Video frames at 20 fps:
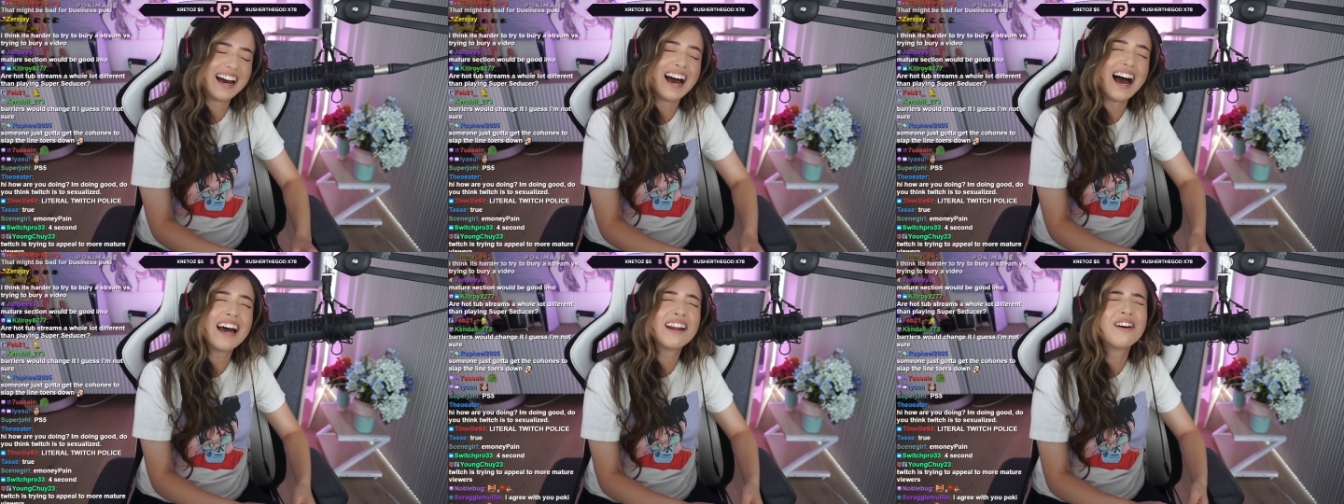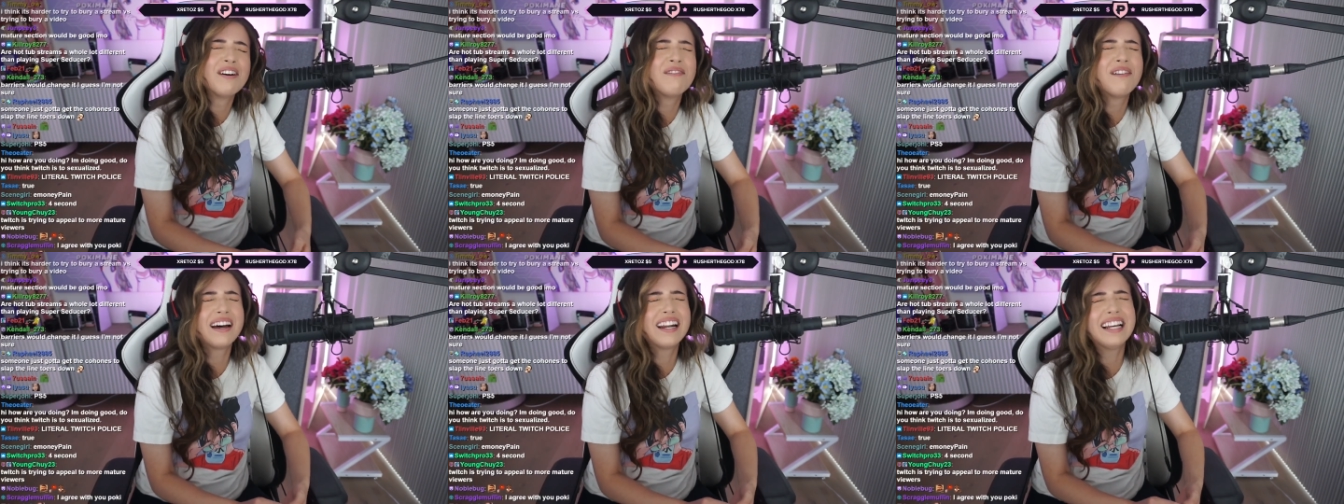I
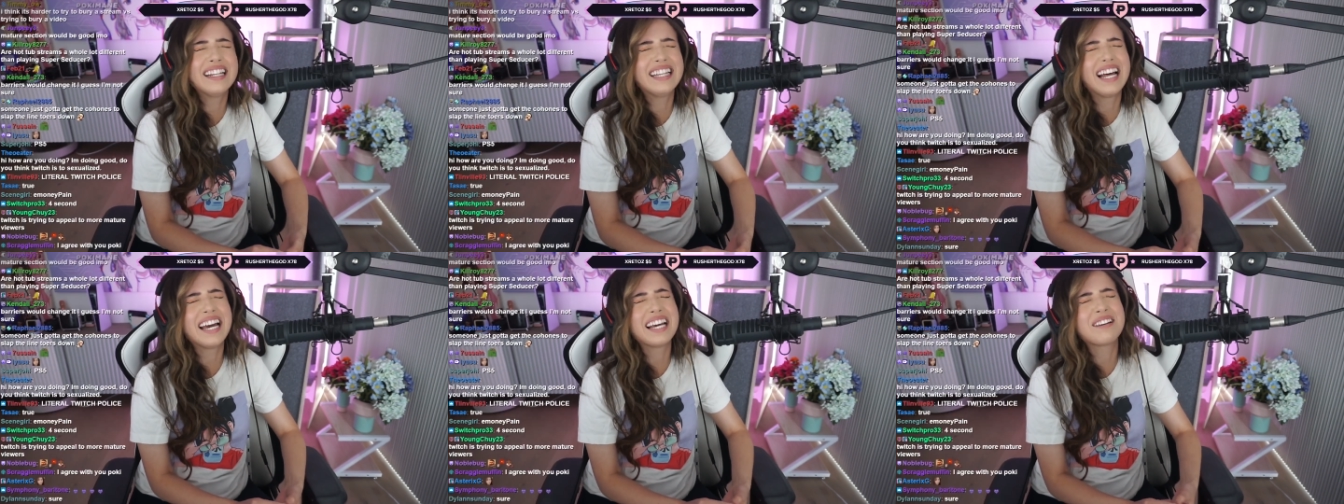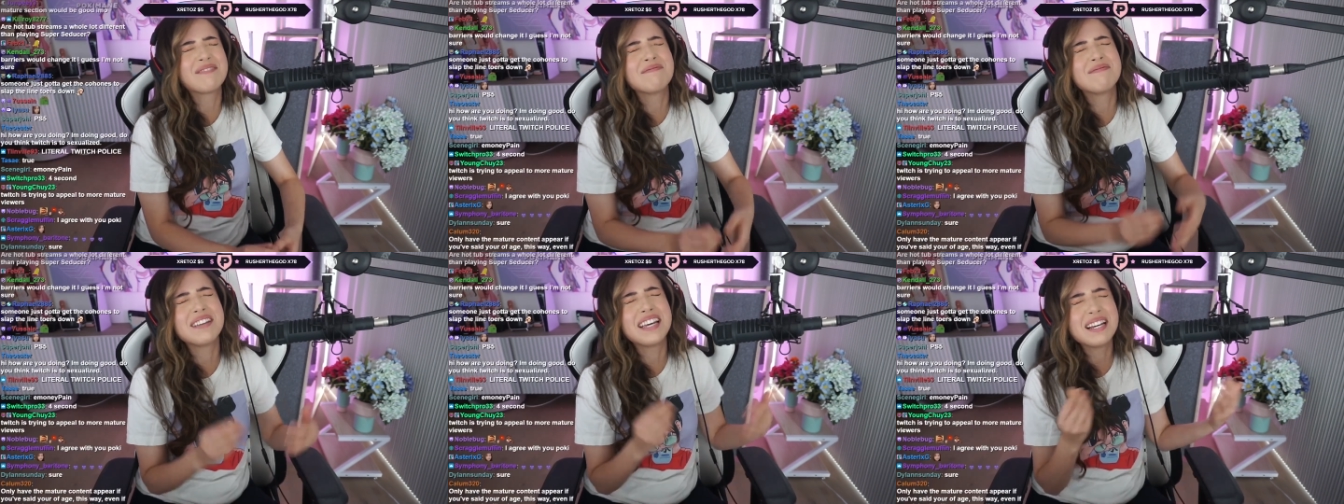don't want to
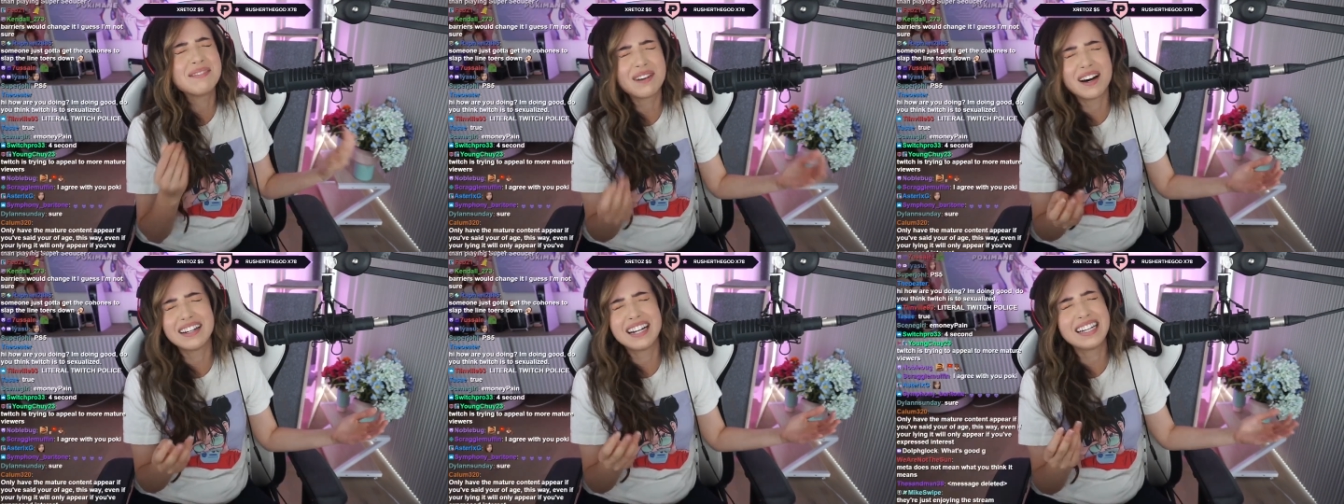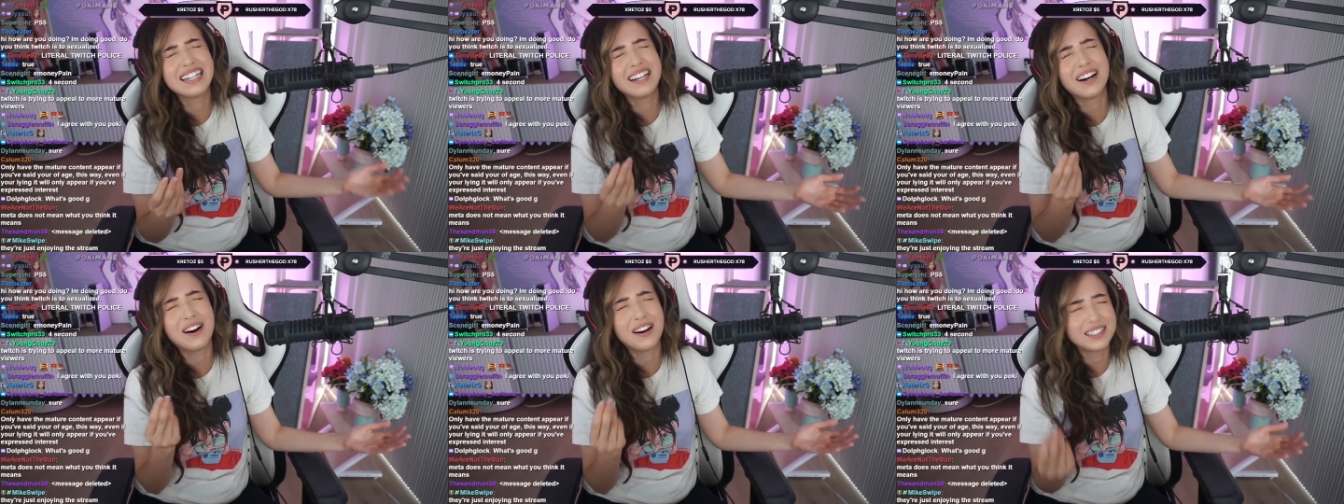like meme on
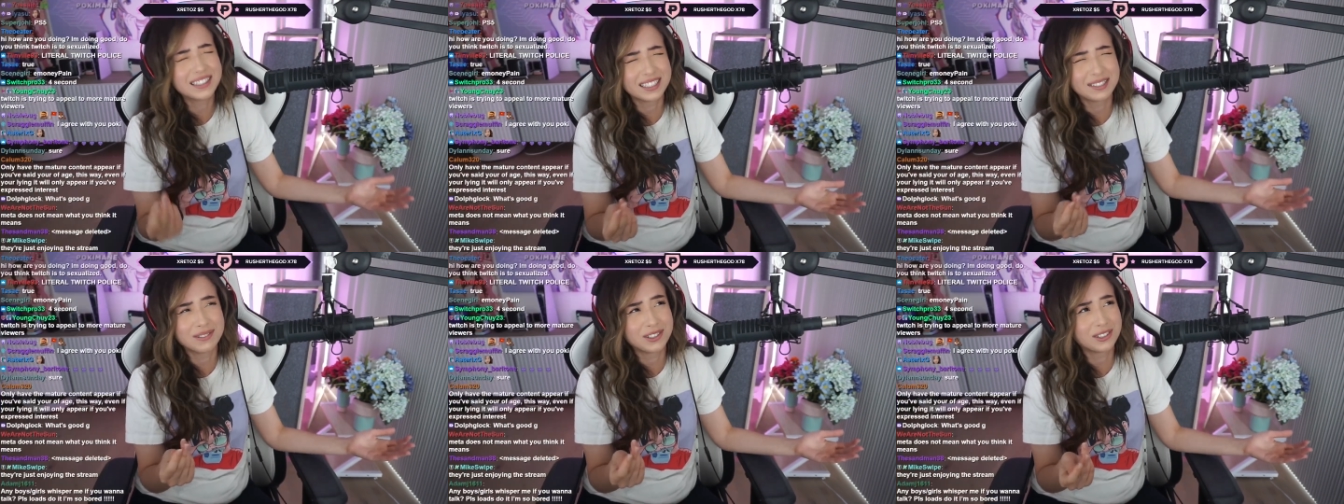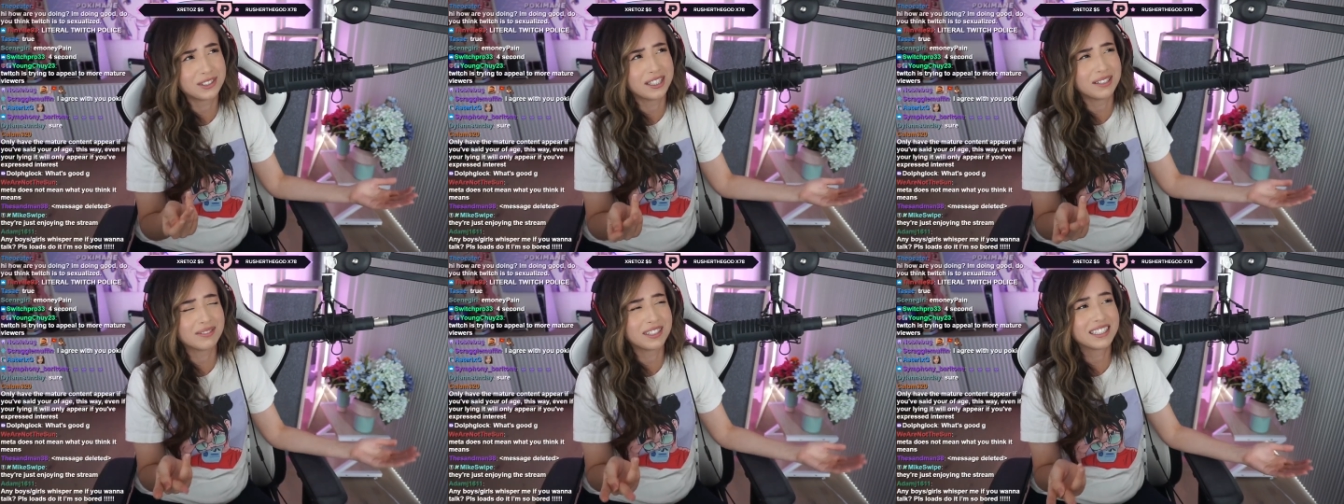any hot tub
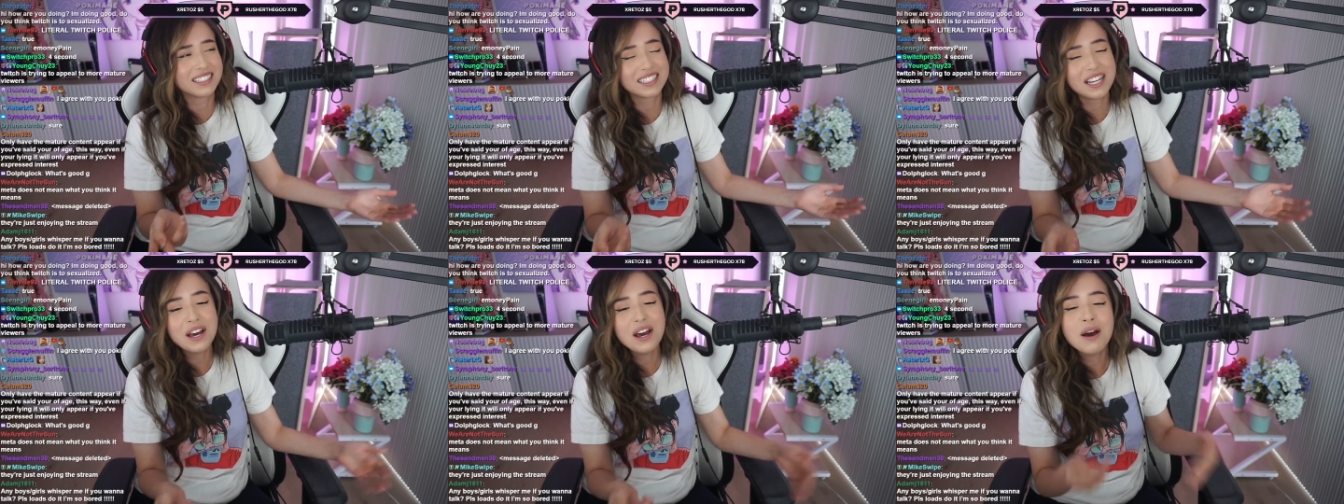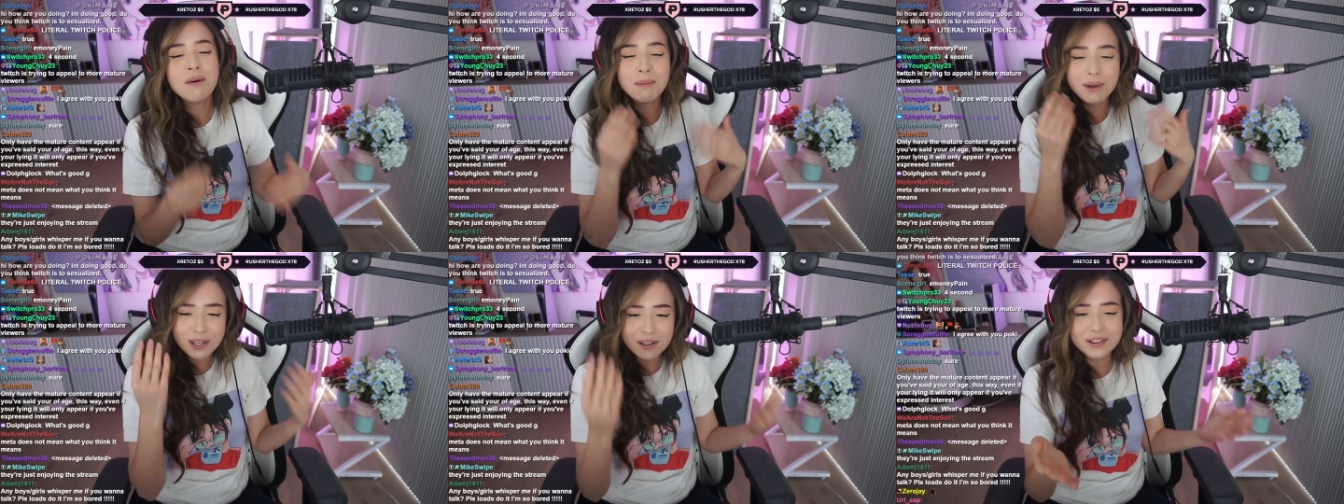streamers,
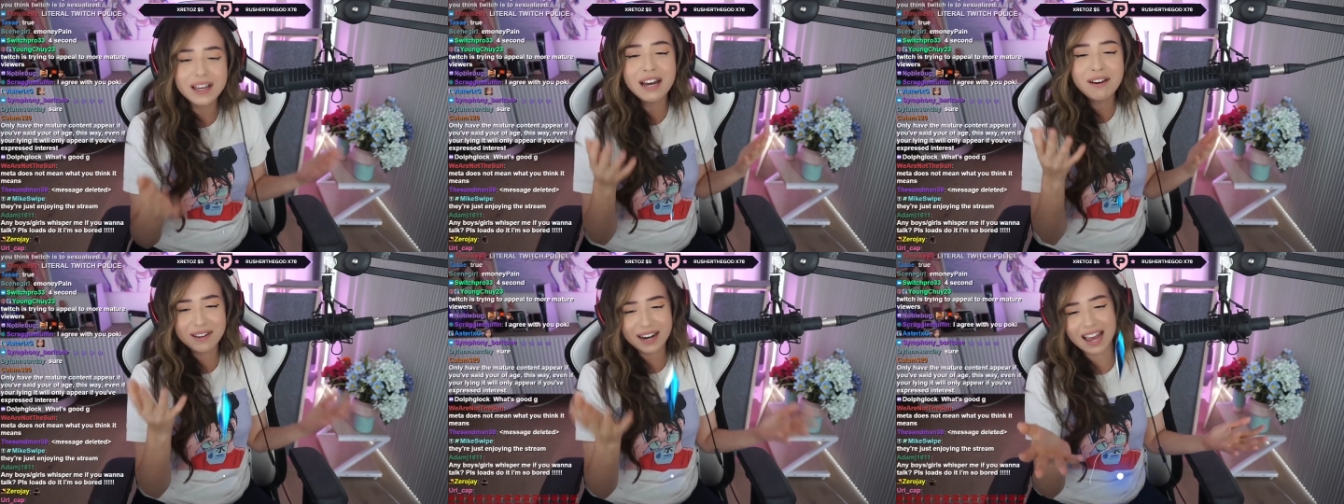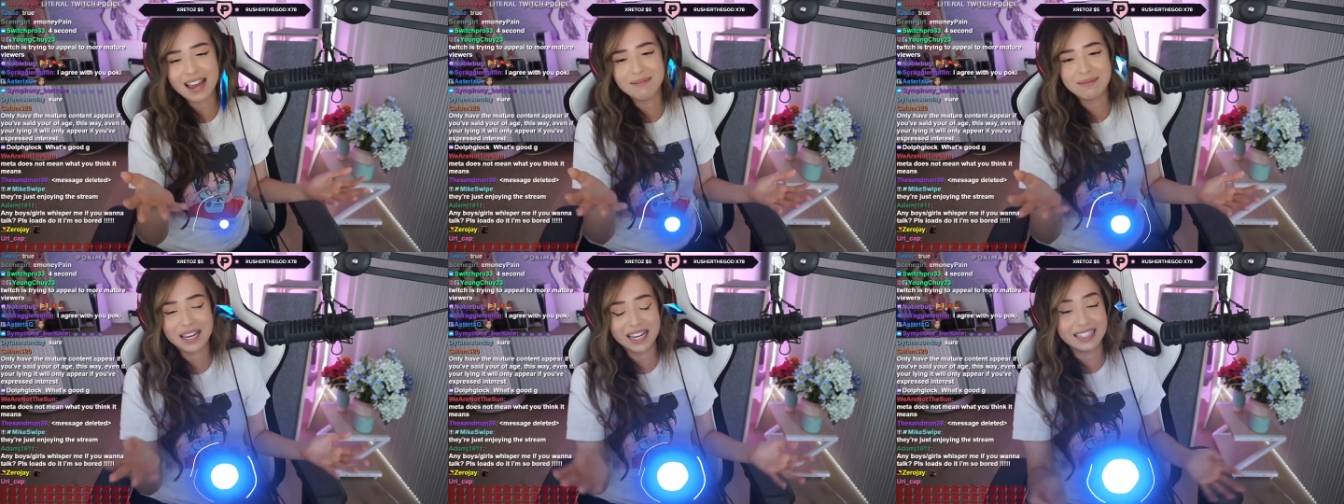but you get
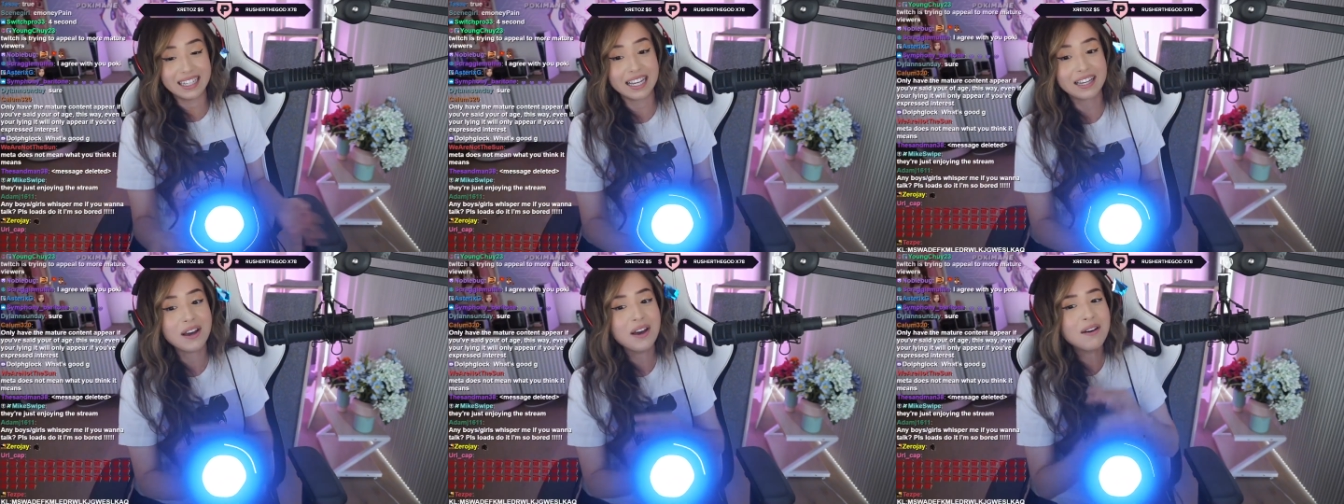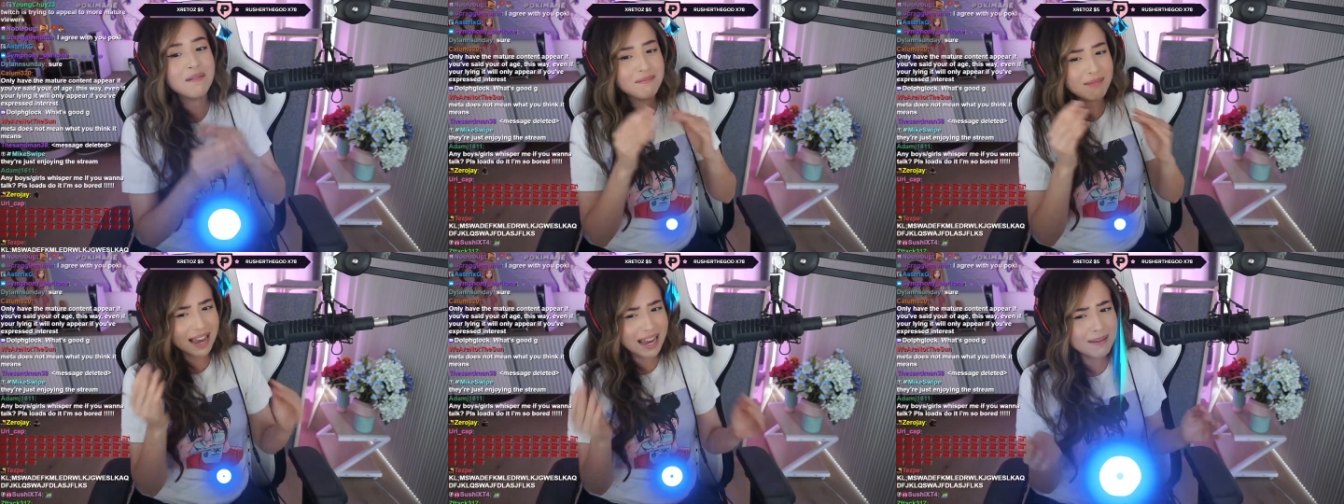what I mean. Like,
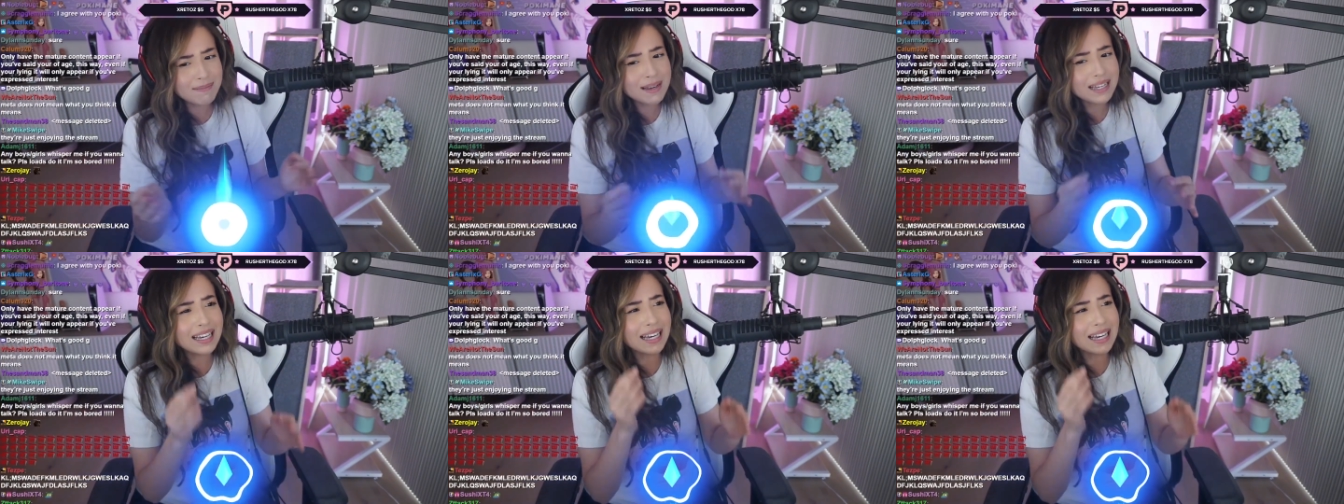maybe